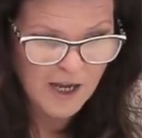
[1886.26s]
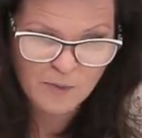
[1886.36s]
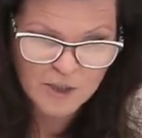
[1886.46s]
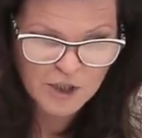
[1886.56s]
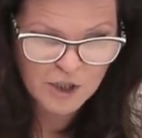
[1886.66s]
I
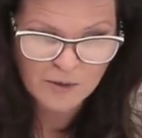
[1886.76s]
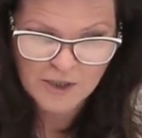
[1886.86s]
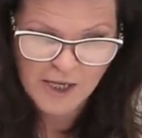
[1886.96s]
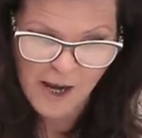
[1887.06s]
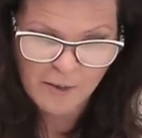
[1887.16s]
wish you
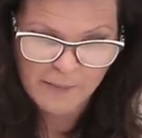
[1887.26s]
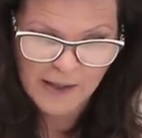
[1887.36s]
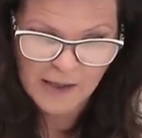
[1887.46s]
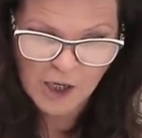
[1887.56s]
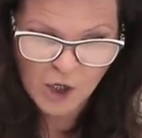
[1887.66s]
and
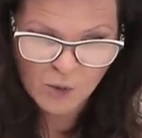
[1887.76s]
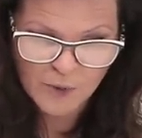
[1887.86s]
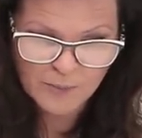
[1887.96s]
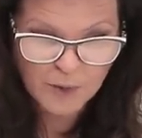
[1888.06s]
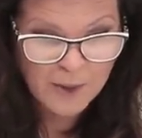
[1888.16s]
Carmen
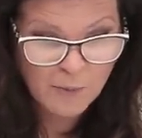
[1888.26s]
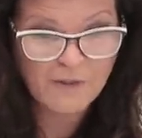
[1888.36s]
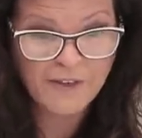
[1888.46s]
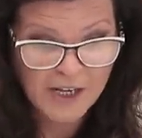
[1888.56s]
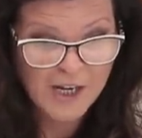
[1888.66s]
would put up
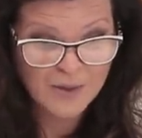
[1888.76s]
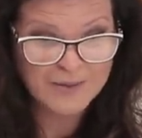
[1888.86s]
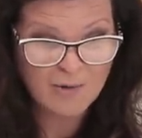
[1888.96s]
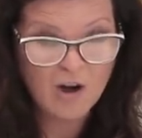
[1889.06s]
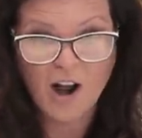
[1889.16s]
more
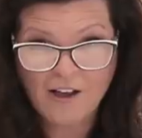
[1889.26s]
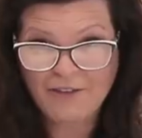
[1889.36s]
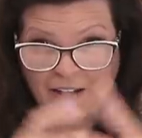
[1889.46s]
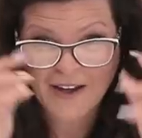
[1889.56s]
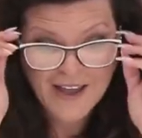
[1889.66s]
videos more
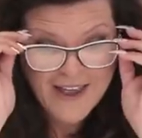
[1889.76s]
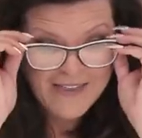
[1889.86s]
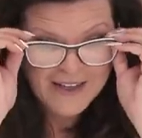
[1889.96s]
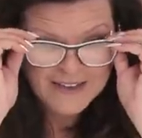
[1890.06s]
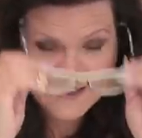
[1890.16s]
often.
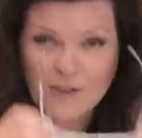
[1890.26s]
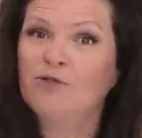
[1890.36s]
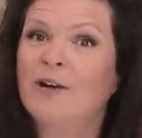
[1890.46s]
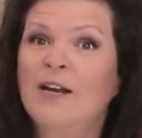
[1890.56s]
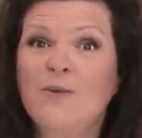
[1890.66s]
That's a
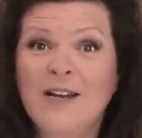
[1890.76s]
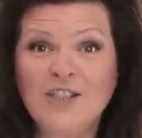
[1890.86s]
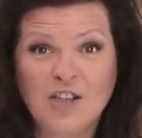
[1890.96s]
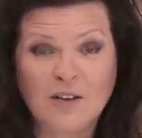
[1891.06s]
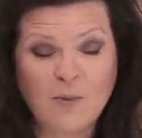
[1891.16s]
great
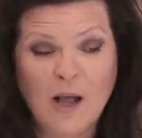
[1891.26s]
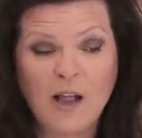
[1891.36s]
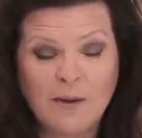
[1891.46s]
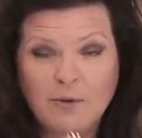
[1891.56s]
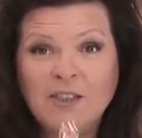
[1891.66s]
question.
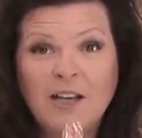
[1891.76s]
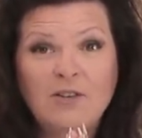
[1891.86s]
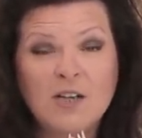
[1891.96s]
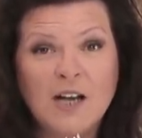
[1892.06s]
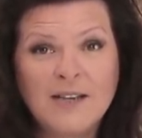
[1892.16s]
Well, I will tell
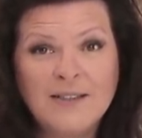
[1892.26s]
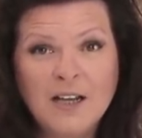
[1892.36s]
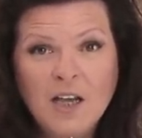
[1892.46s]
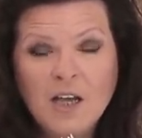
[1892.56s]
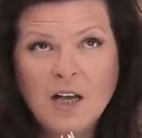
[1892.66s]
you guys,
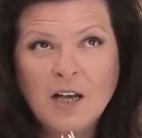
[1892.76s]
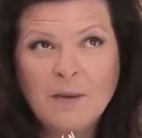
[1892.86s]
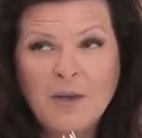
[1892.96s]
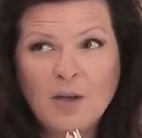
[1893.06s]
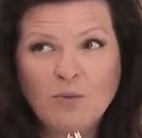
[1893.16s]

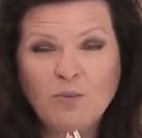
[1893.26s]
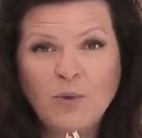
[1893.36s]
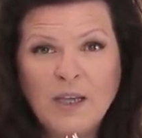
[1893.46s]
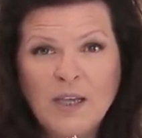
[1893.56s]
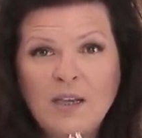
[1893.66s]
um,
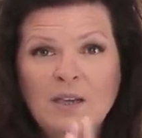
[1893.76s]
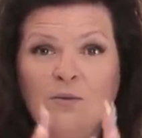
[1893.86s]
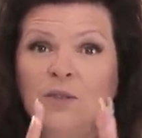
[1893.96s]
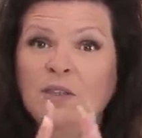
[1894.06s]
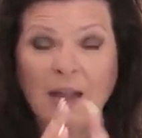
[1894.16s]
we
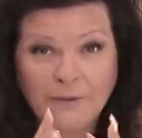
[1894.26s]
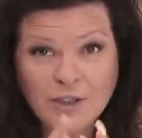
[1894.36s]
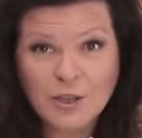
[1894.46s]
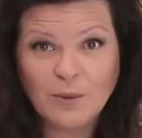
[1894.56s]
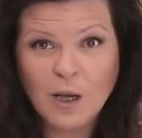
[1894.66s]
would love
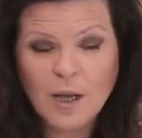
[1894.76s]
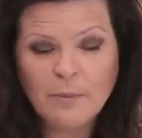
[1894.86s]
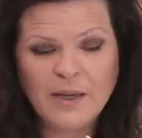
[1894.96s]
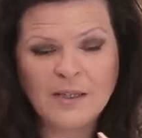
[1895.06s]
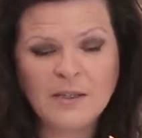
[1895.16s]
to
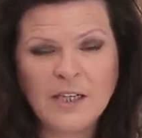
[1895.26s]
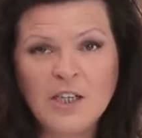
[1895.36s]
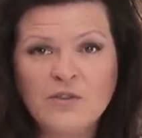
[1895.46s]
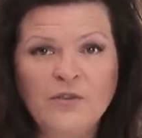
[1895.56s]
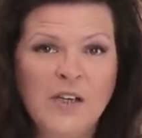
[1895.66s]
but
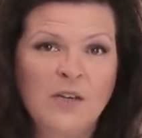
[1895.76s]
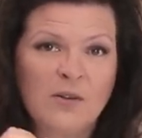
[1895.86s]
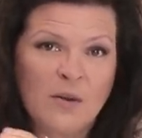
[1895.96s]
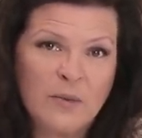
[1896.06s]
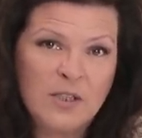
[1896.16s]
each video
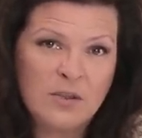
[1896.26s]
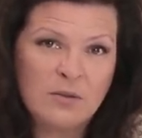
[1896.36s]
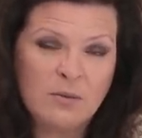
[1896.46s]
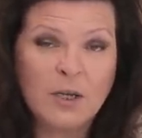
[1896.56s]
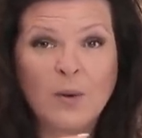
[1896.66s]
that we
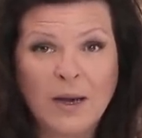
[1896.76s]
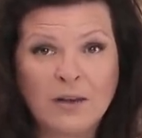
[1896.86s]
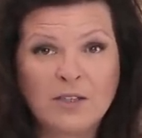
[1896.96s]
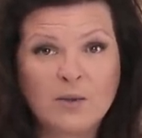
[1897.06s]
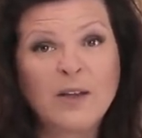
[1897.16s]
do
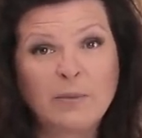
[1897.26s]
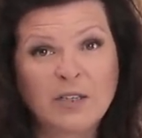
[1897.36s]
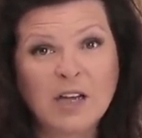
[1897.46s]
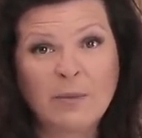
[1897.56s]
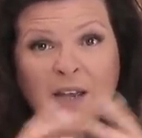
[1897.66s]
requires quite a bit
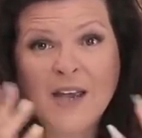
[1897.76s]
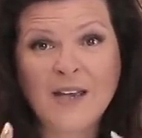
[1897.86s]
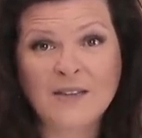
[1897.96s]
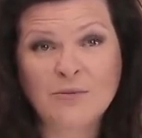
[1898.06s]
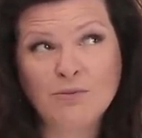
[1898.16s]
of time.
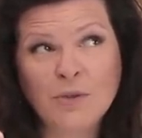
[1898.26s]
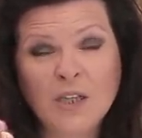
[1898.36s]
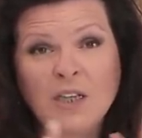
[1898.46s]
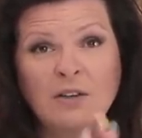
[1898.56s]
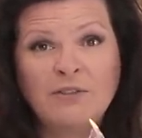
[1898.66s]
It's
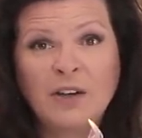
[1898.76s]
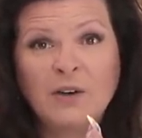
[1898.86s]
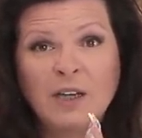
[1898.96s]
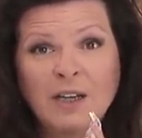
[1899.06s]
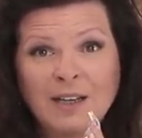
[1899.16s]
really a
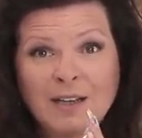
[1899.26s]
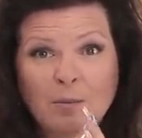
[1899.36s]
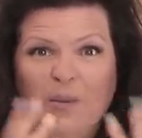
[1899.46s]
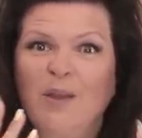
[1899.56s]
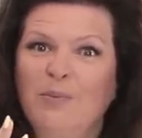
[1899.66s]
very
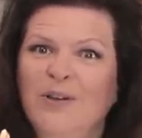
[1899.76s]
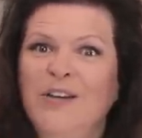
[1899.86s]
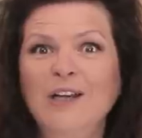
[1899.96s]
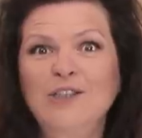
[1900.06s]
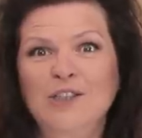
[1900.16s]
big
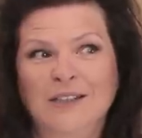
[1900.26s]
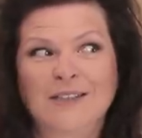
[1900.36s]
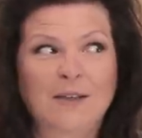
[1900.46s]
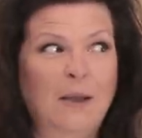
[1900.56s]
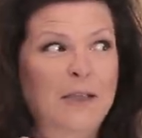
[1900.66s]
production.
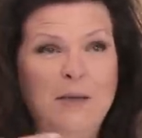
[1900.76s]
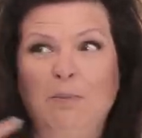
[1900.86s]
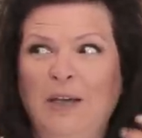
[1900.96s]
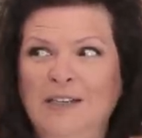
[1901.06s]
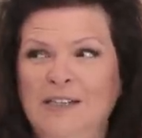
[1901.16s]
It's a, it's a
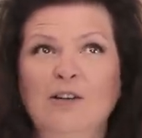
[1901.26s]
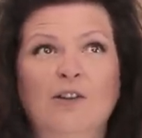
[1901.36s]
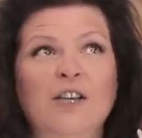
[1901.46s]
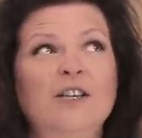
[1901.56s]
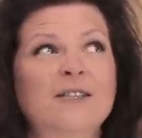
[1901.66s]
big
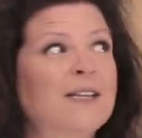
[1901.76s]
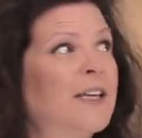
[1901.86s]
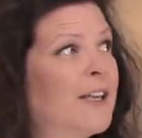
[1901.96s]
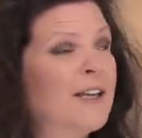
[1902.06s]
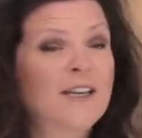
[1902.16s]
deal. There is
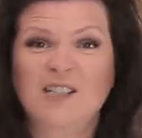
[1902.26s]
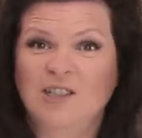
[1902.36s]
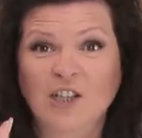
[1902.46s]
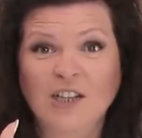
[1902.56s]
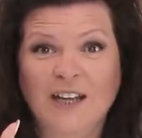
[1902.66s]
like
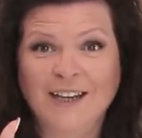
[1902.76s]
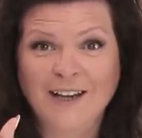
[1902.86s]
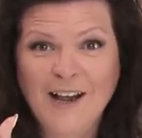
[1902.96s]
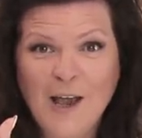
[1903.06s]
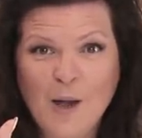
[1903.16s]
doesn't look like
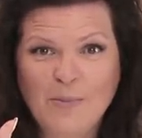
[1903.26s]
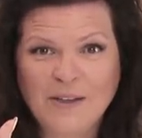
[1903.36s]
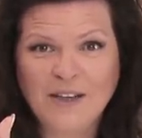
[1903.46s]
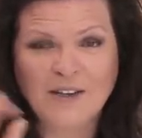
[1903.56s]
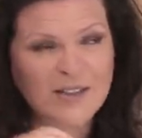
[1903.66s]
it,
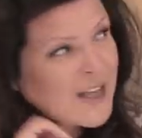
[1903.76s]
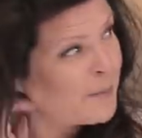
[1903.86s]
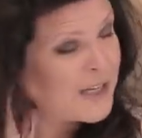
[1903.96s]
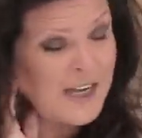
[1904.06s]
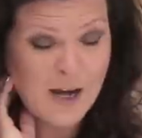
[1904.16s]
but there is how
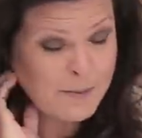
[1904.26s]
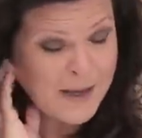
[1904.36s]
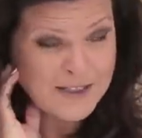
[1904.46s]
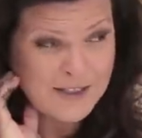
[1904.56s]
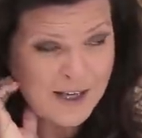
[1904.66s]
many
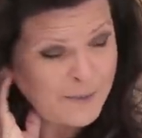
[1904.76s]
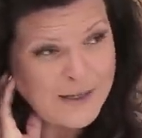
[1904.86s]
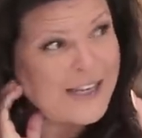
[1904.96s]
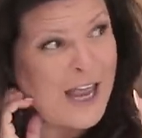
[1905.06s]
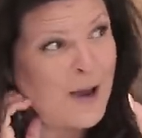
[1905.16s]
cameramans? How
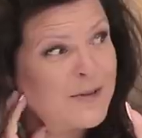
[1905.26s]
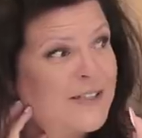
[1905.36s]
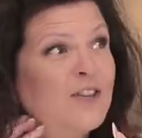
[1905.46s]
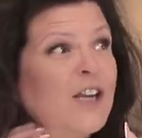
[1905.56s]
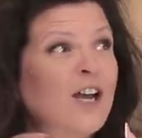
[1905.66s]
many
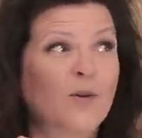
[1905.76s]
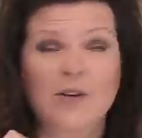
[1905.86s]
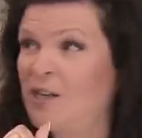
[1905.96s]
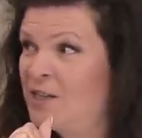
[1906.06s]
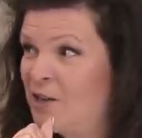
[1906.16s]
cameras have you got
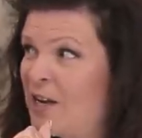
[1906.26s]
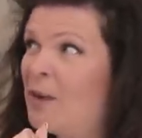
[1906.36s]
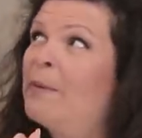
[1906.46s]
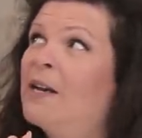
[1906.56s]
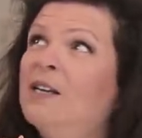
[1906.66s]
going on here,
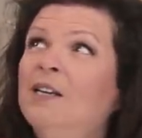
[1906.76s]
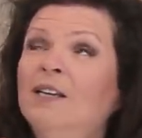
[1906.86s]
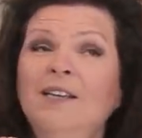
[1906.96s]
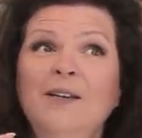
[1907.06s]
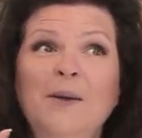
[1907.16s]
cameraman? Right
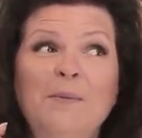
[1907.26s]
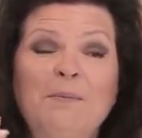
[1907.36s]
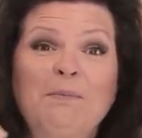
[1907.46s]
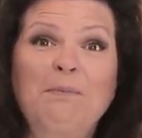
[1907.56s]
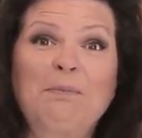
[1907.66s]
now we have
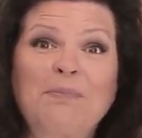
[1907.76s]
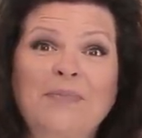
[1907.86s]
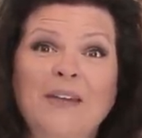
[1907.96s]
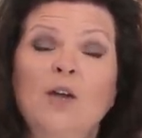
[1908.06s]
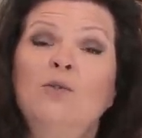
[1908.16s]
seven
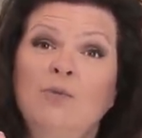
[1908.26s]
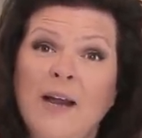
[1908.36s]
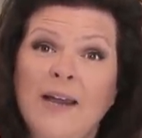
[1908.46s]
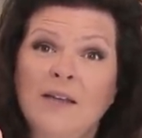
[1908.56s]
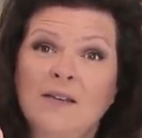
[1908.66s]
going.
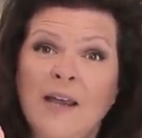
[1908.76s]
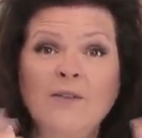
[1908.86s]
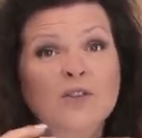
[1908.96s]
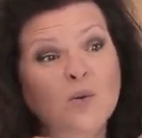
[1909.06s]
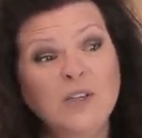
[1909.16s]
Right, and
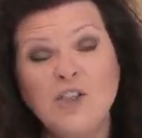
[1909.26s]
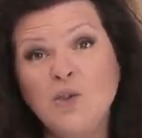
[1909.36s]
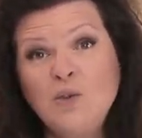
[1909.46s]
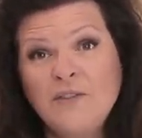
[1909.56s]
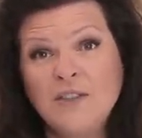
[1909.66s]
there's only
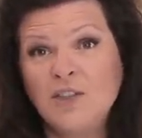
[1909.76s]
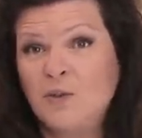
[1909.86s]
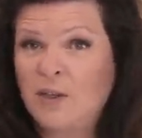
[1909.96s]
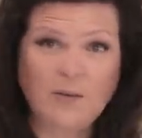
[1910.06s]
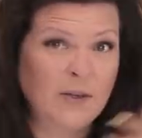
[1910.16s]
two of us
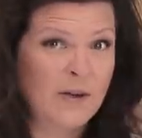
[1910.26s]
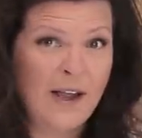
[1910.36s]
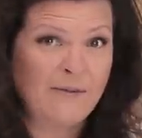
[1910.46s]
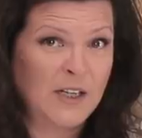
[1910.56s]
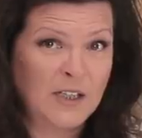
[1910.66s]
doing it. We don't
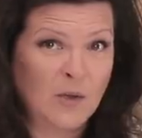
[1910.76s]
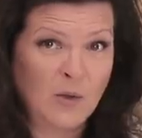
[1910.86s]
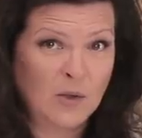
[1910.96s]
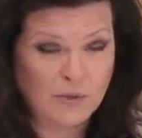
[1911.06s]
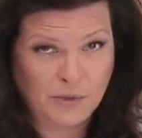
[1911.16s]
have like a
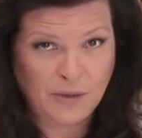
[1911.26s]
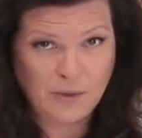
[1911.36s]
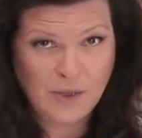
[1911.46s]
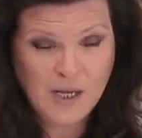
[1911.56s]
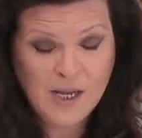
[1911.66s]
whole
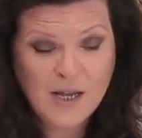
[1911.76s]
crew.